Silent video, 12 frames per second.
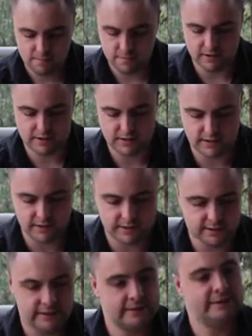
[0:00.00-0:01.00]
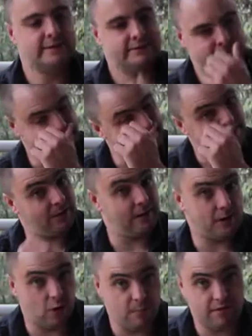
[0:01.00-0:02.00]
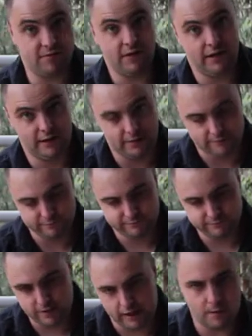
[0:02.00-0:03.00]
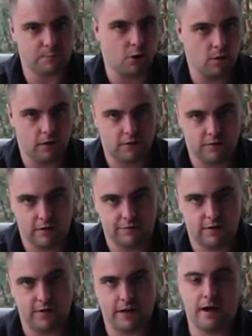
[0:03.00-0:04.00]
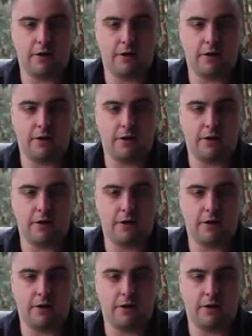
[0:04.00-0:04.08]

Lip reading: but you know, they go missing and they get broken and stuff like that.